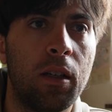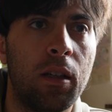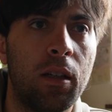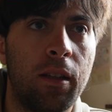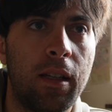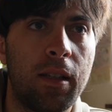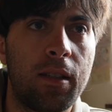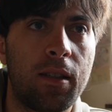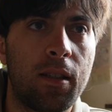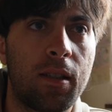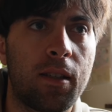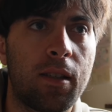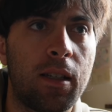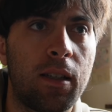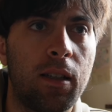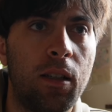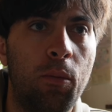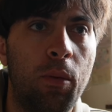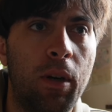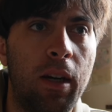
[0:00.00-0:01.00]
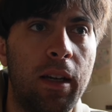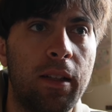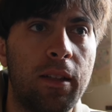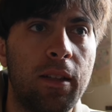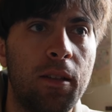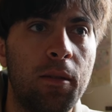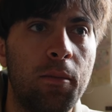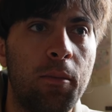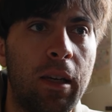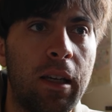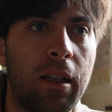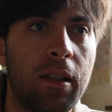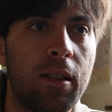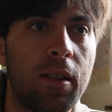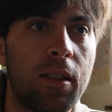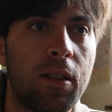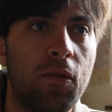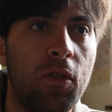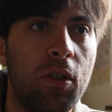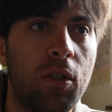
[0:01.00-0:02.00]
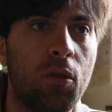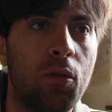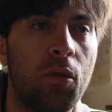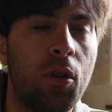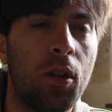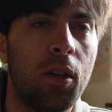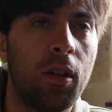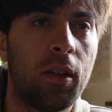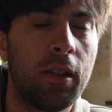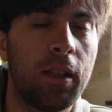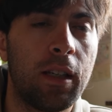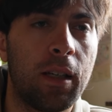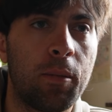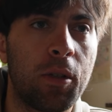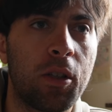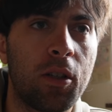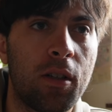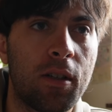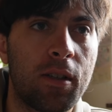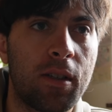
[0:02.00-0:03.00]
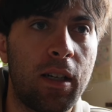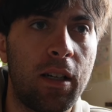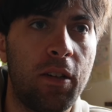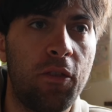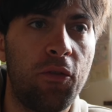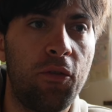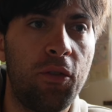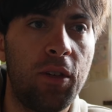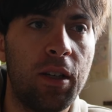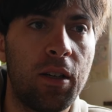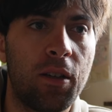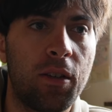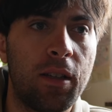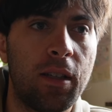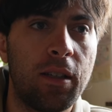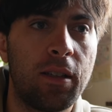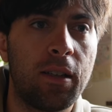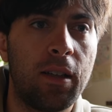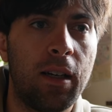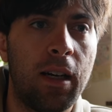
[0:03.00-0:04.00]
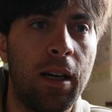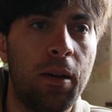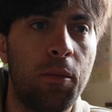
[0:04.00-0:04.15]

That's exactly why I didn't make this video earlier, because I feared that I